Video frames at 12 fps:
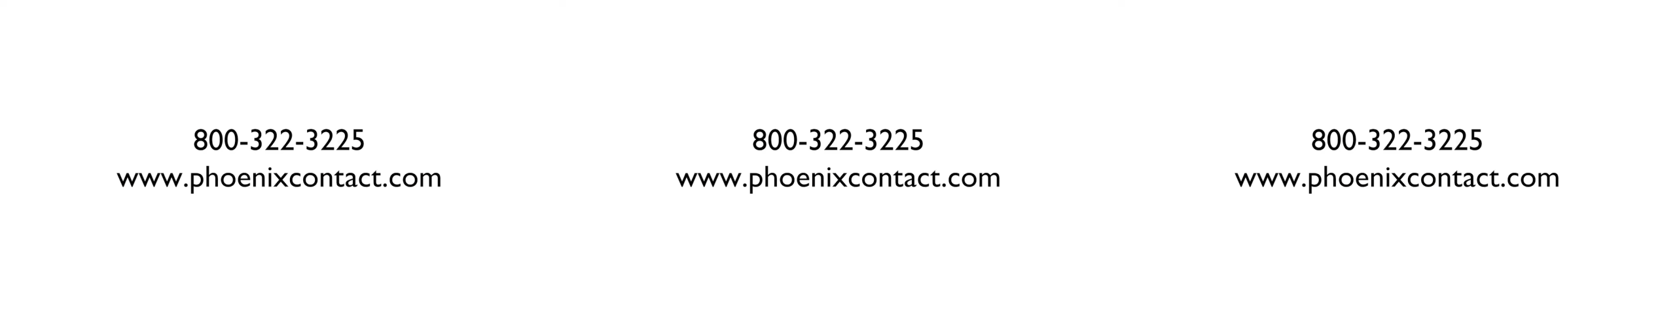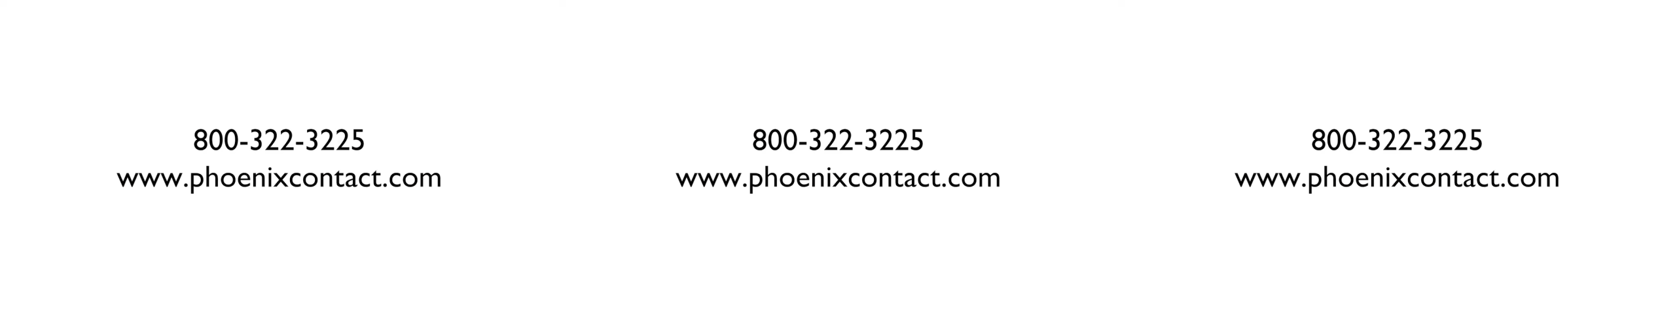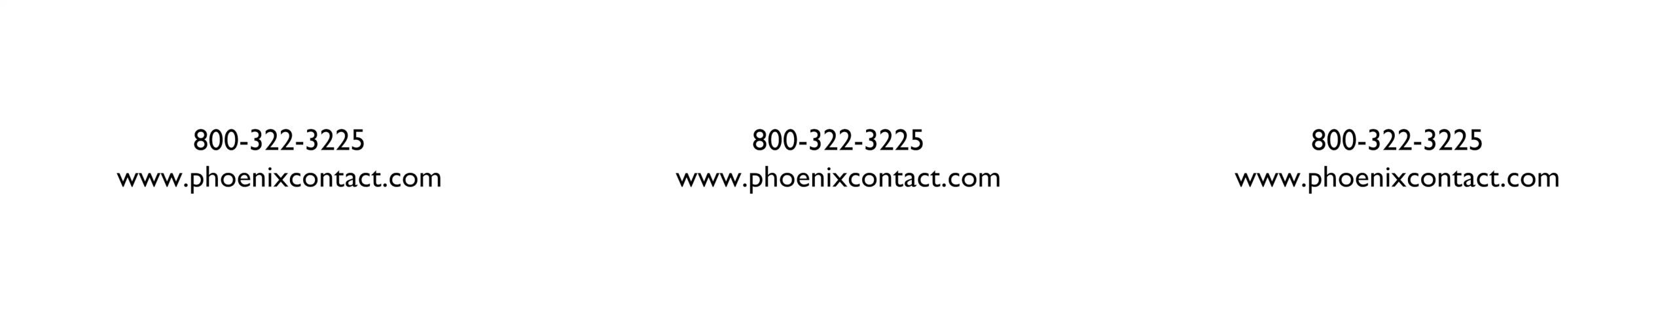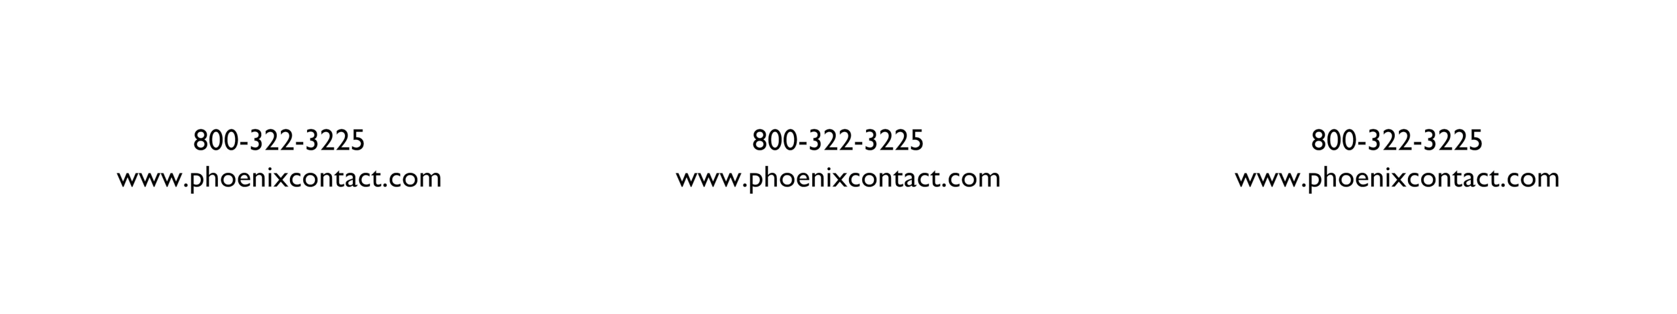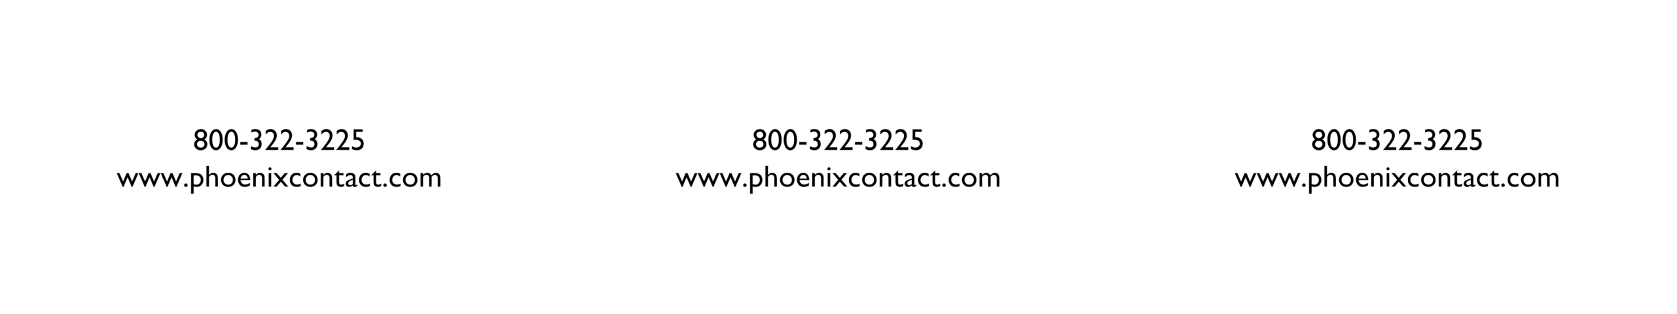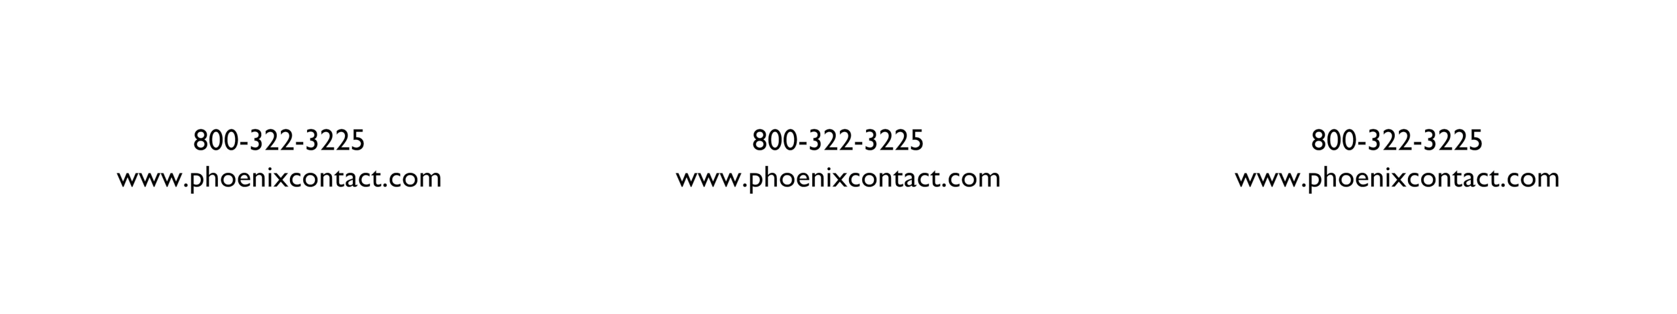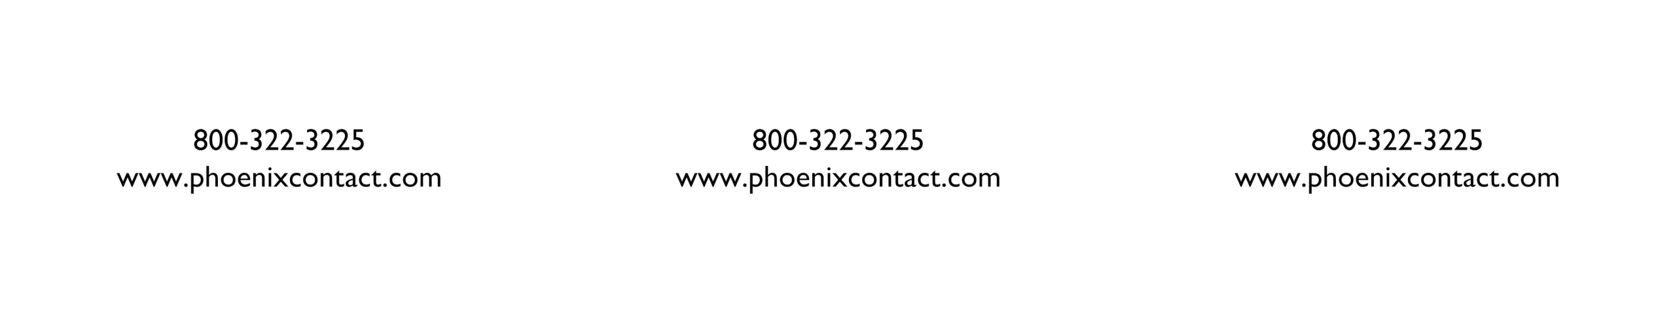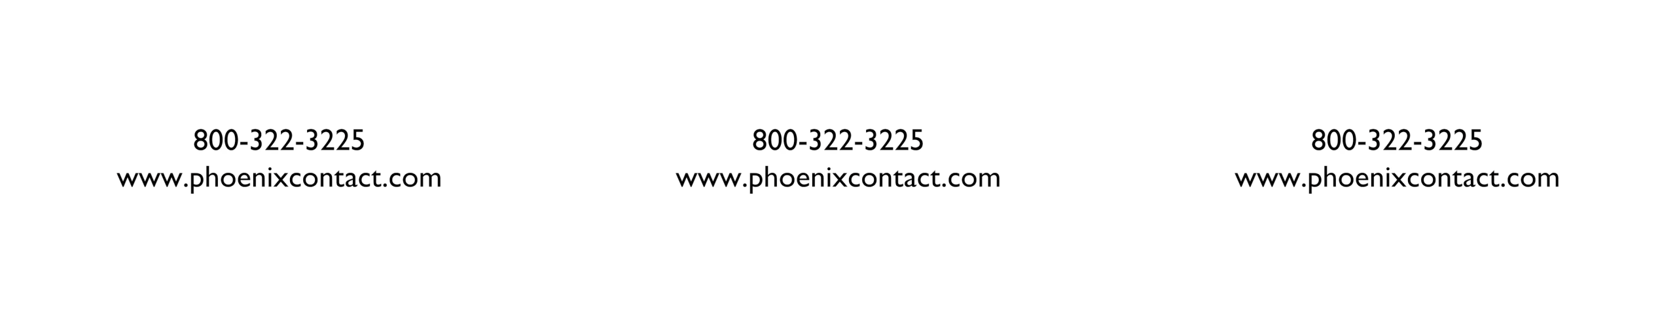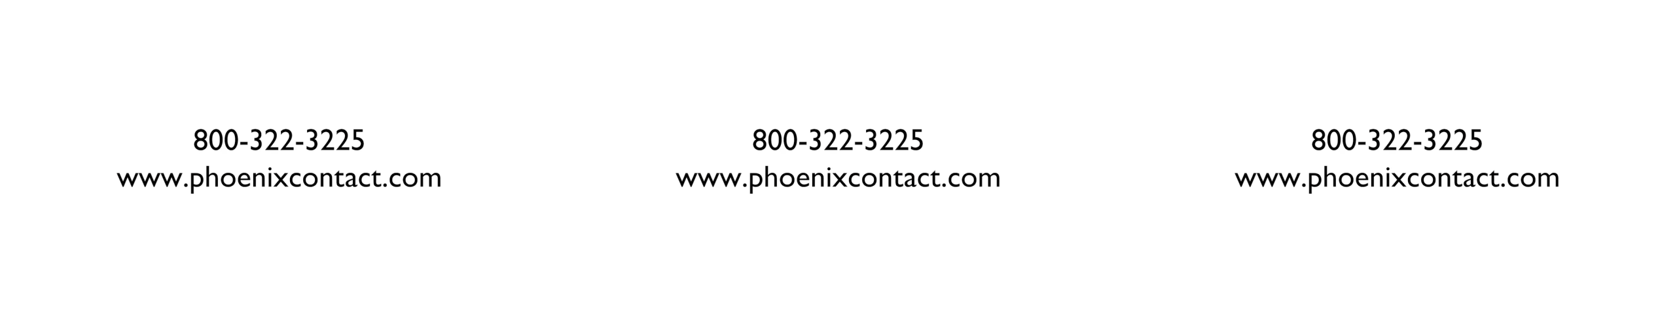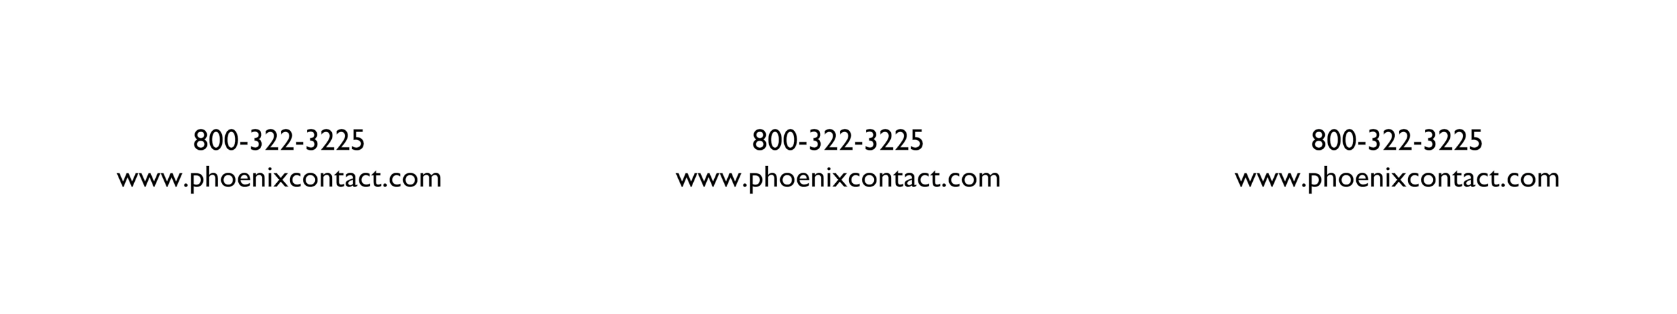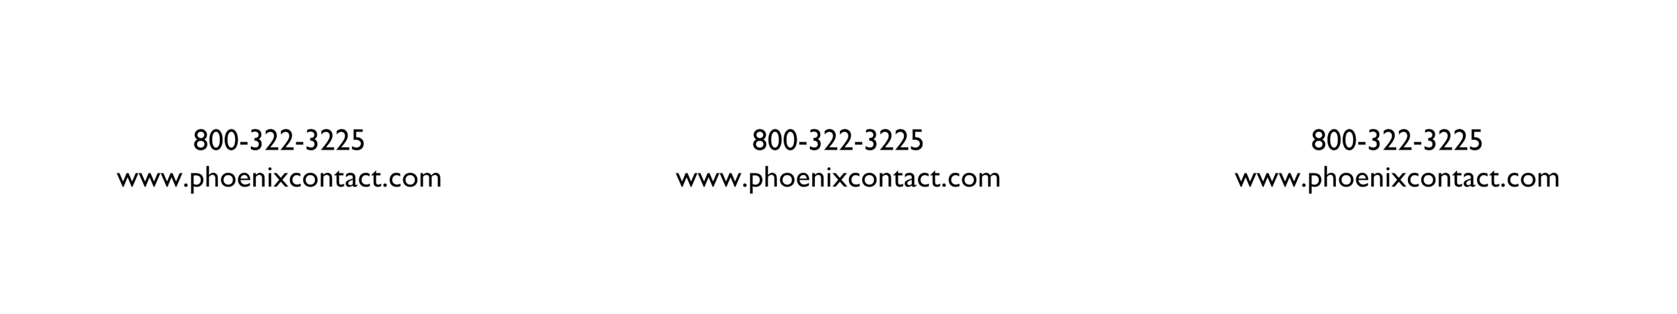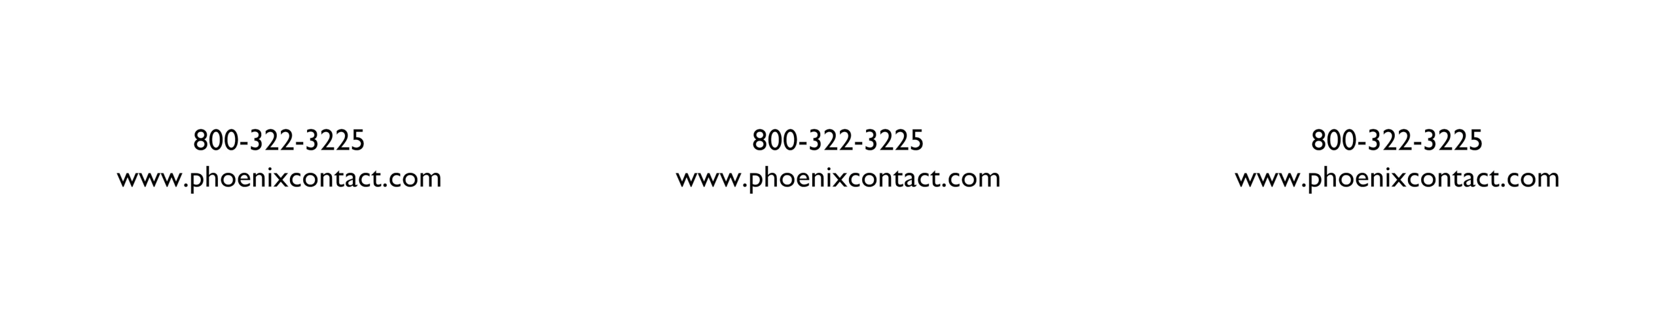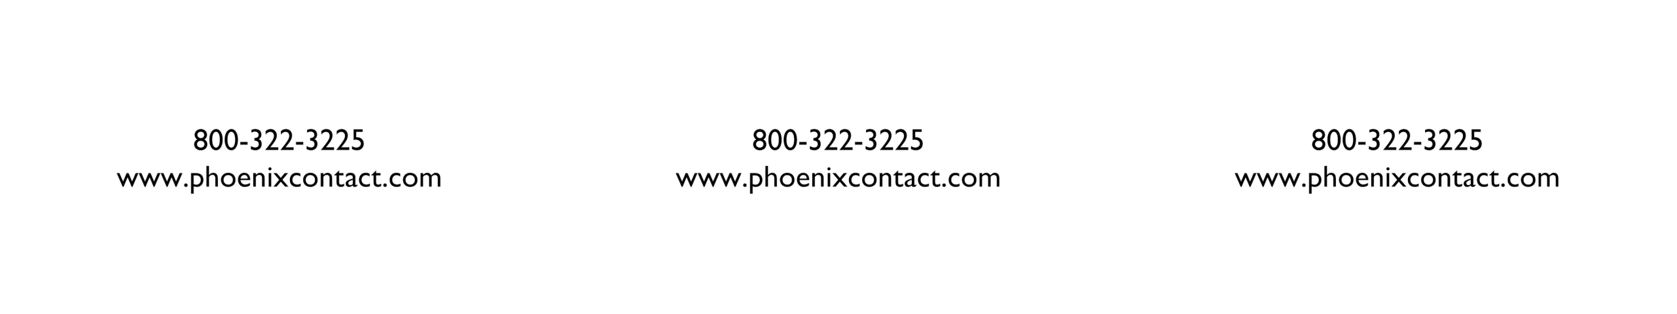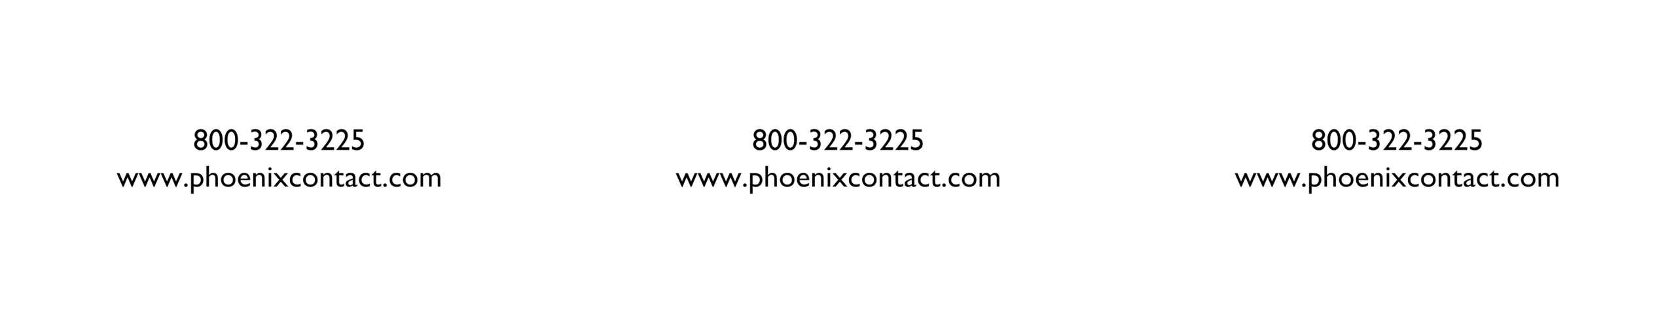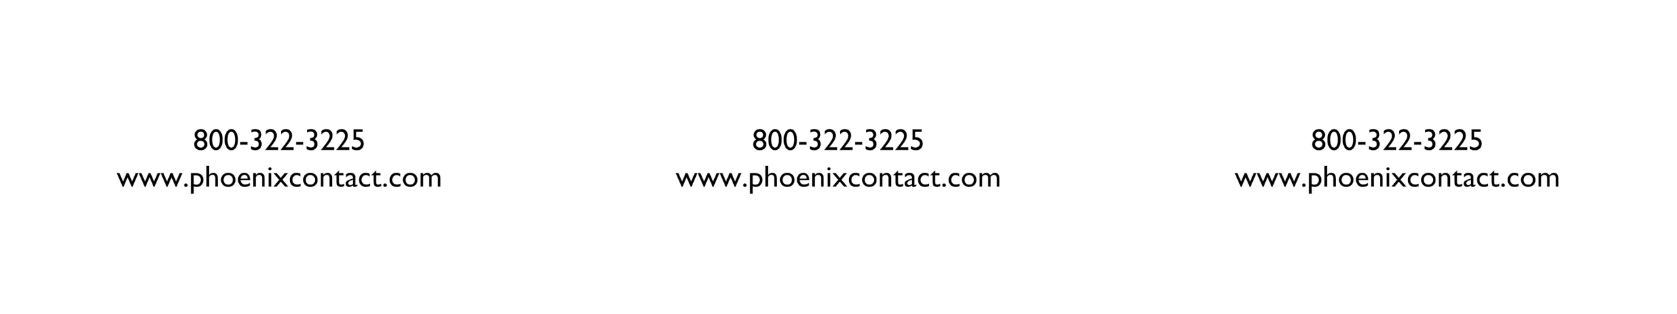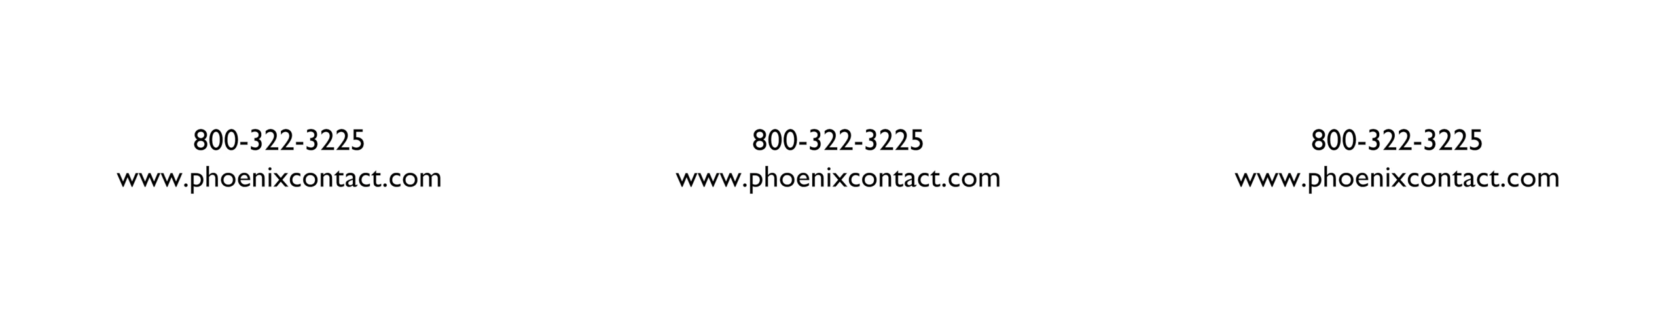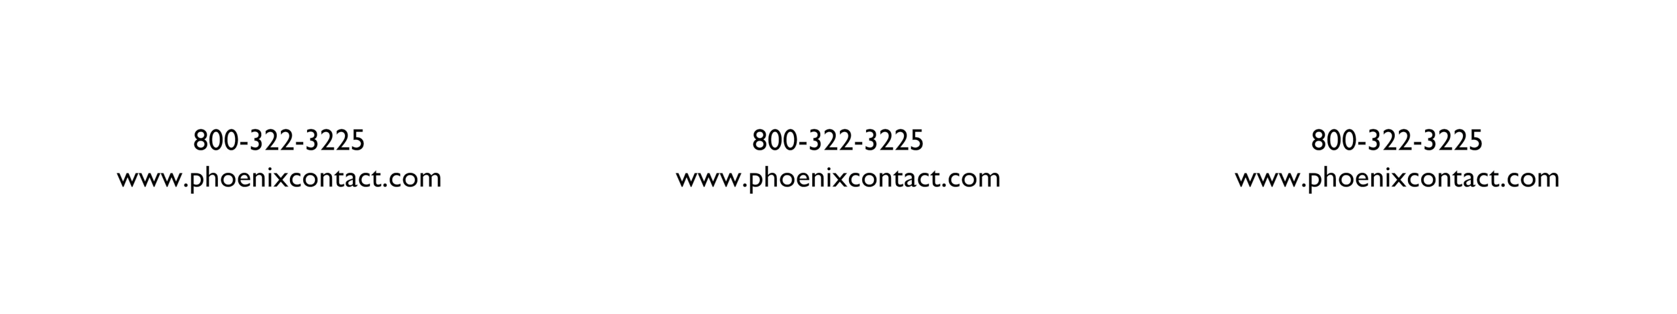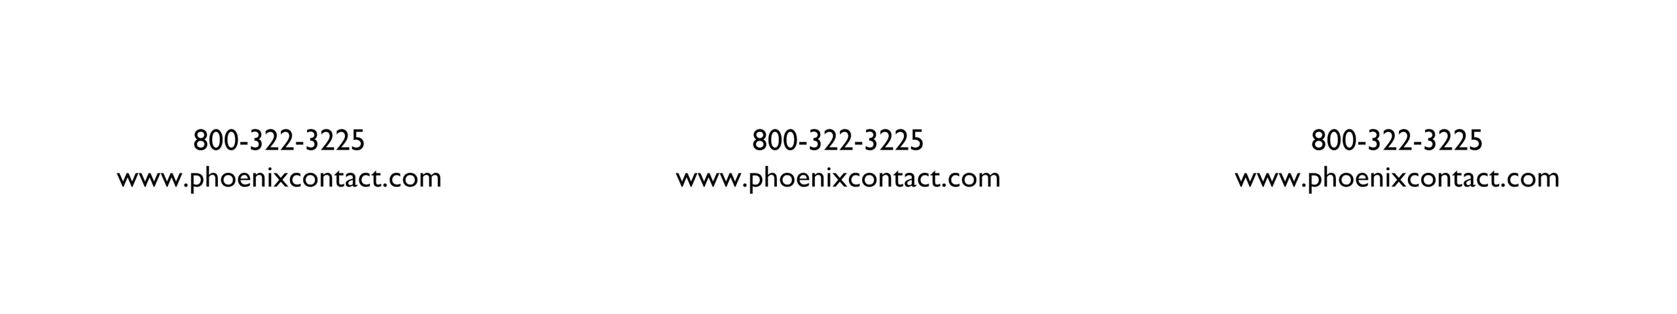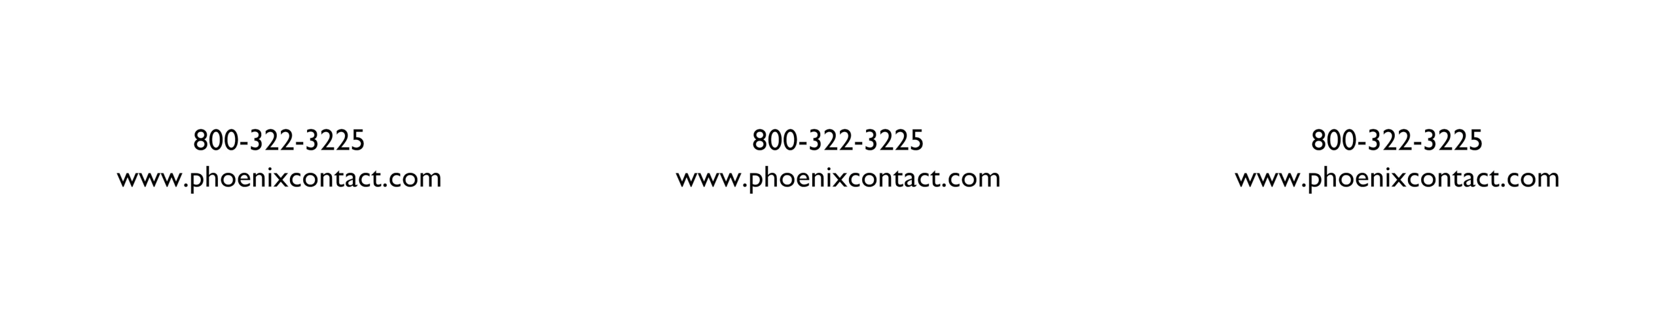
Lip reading: No face is visible, so there are no lips to read.